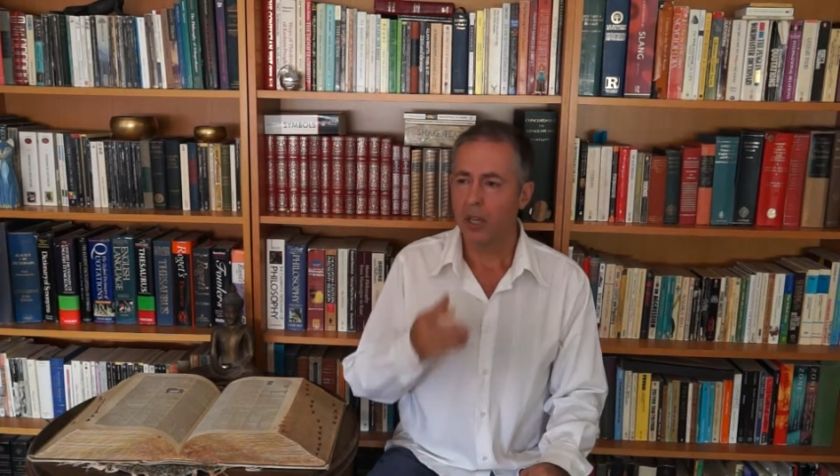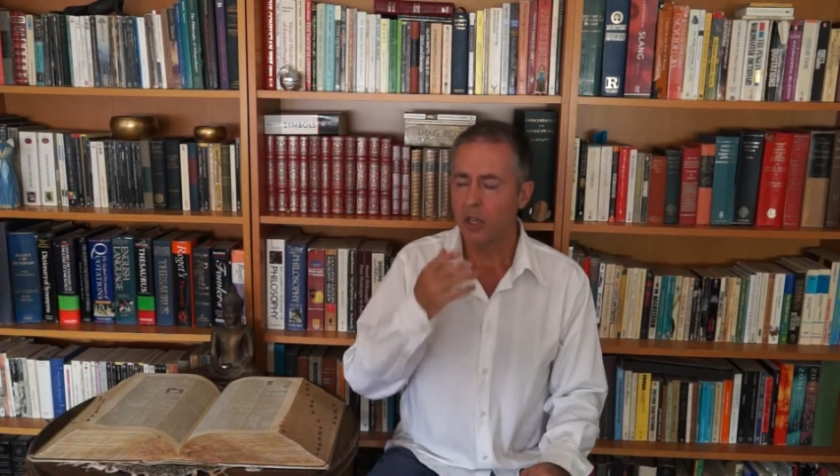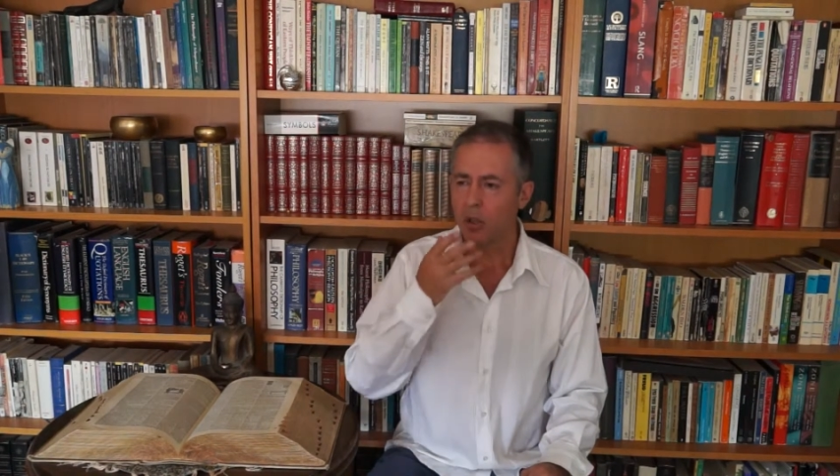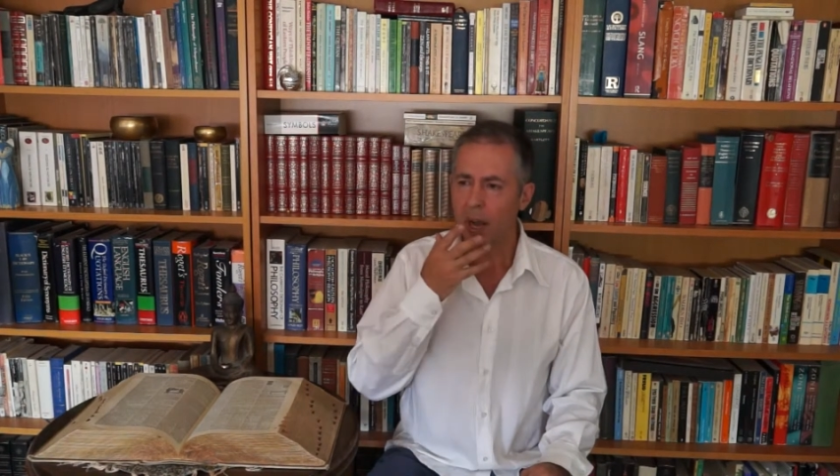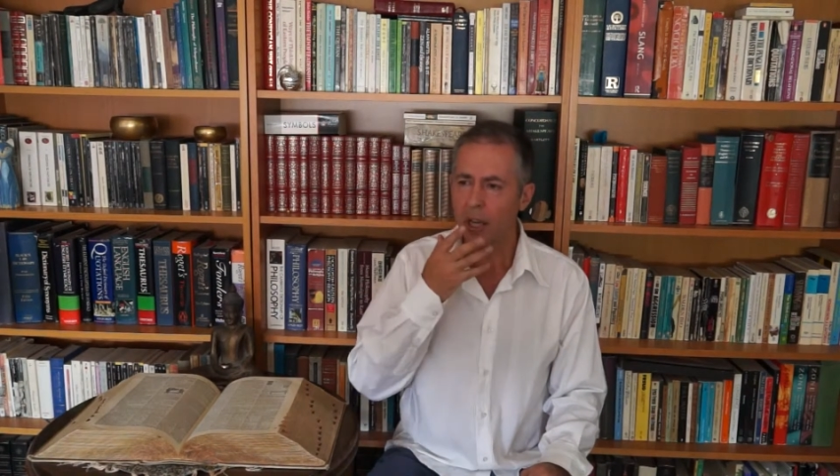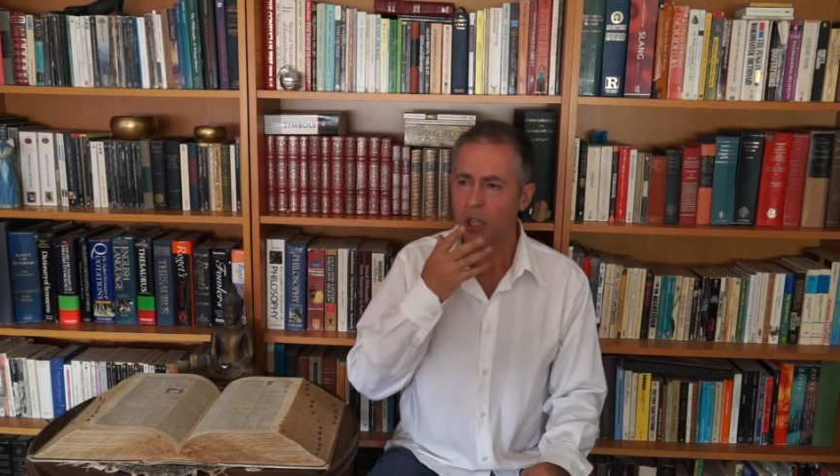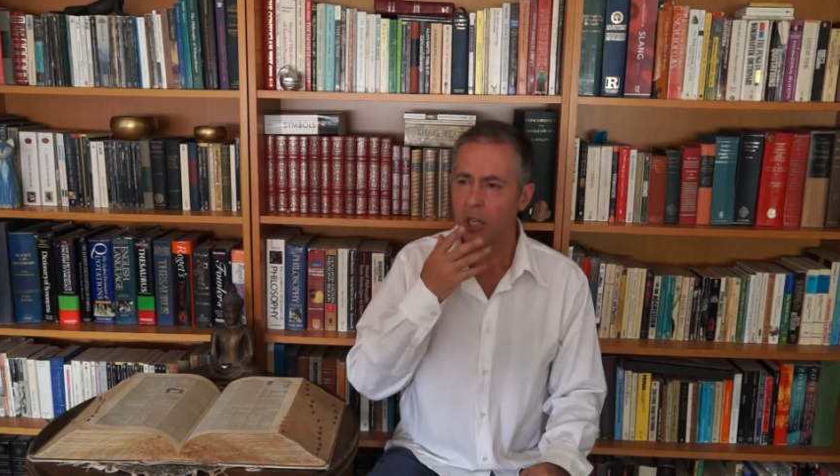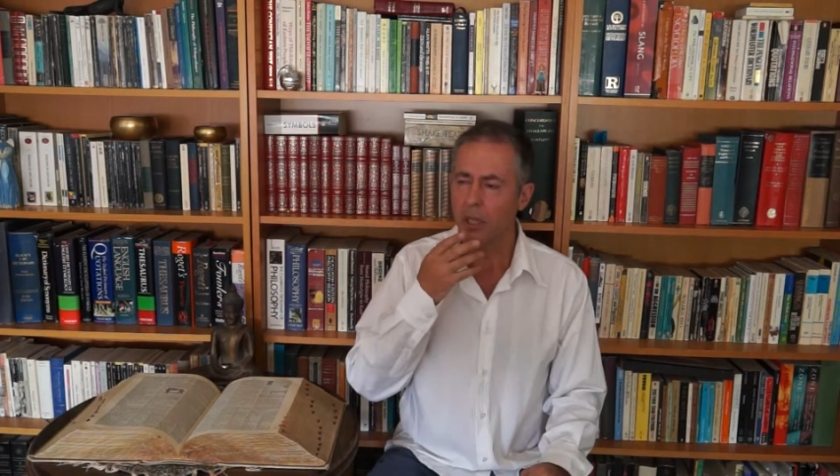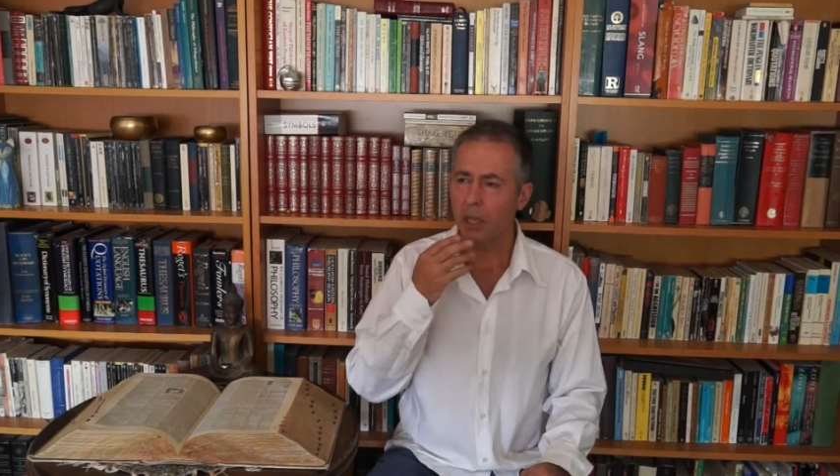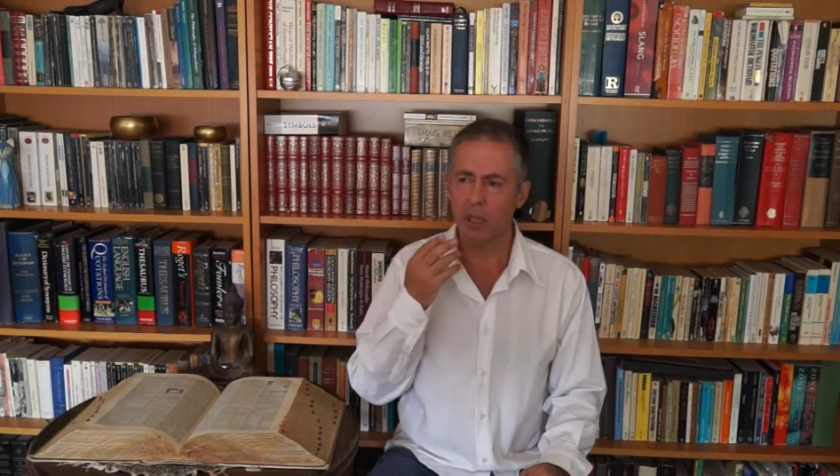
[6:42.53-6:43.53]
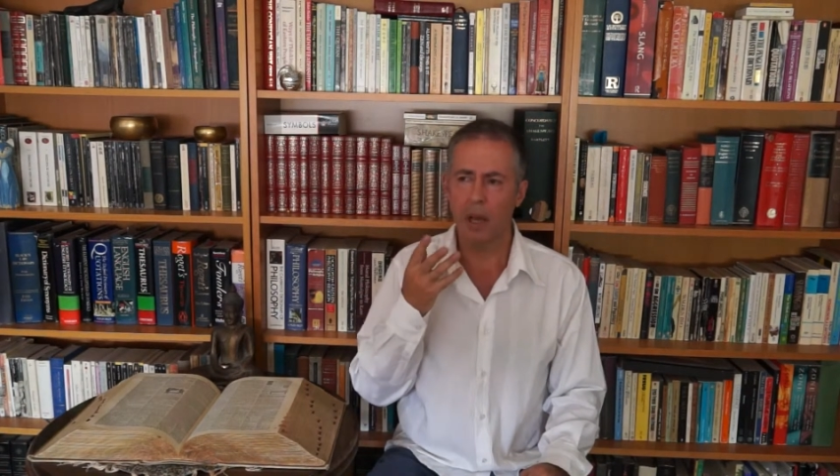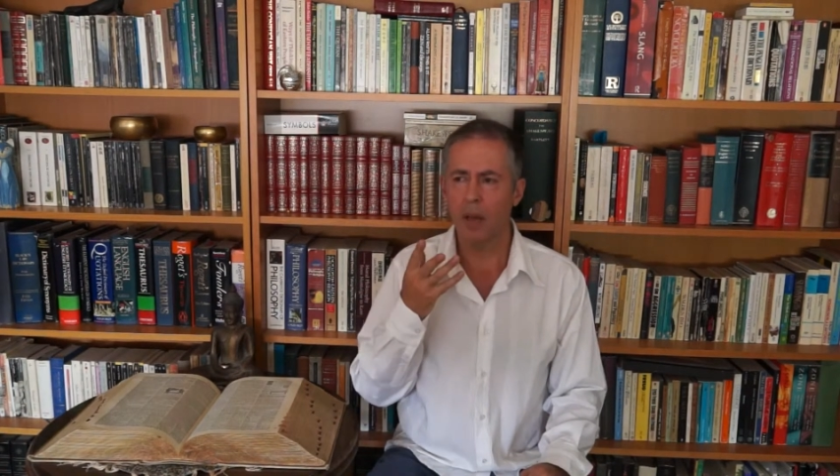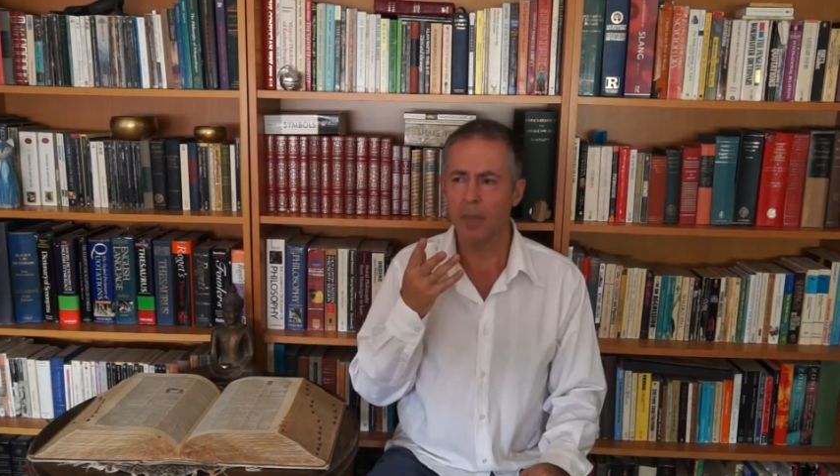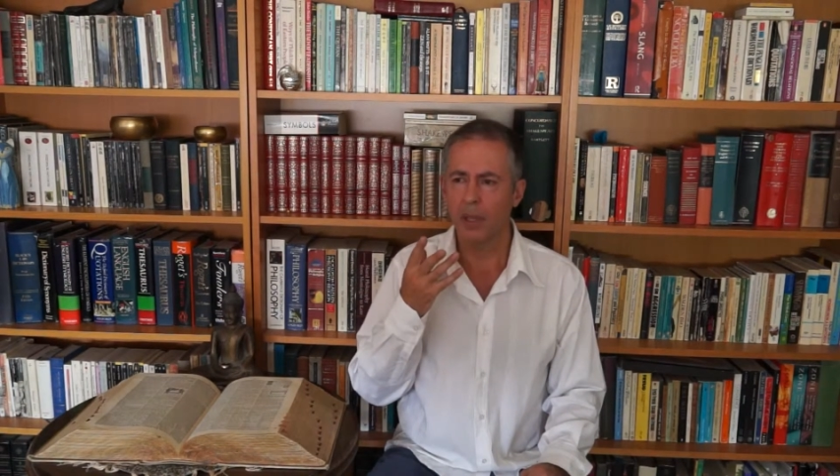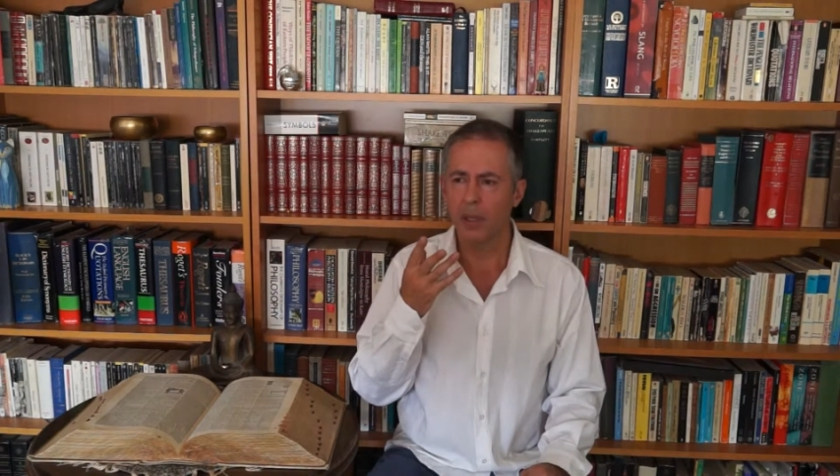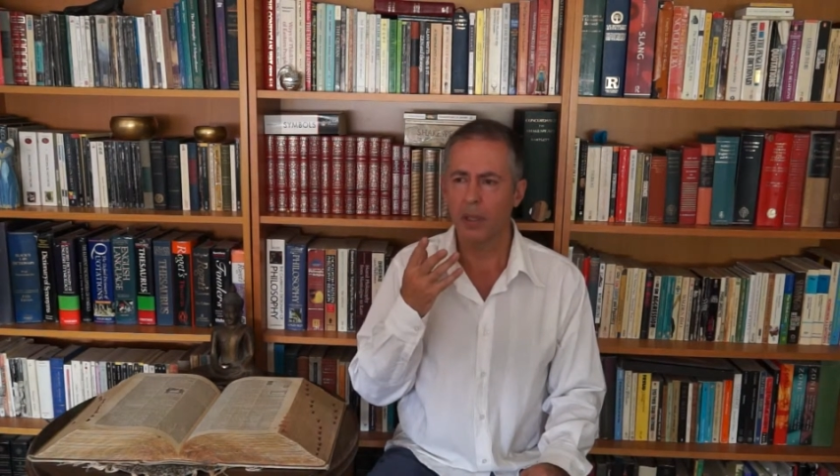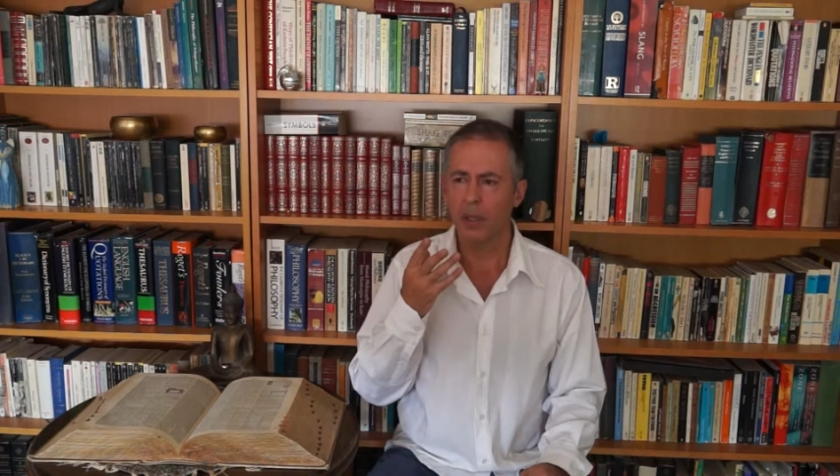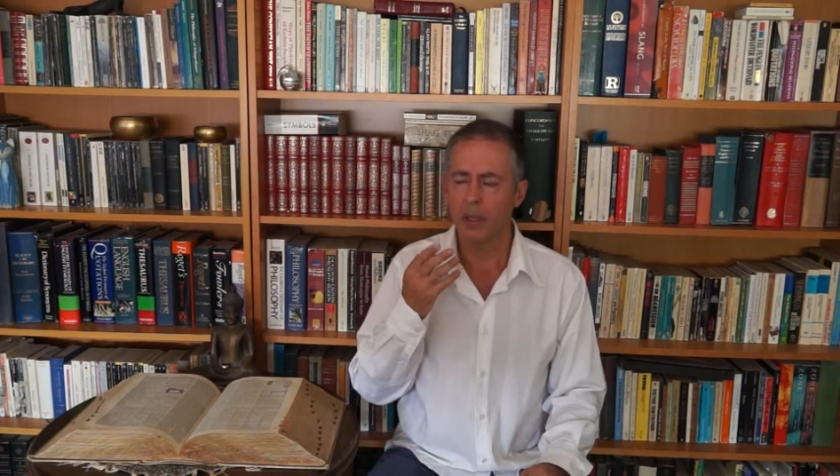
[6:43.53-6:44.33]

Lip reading: tragic, comic,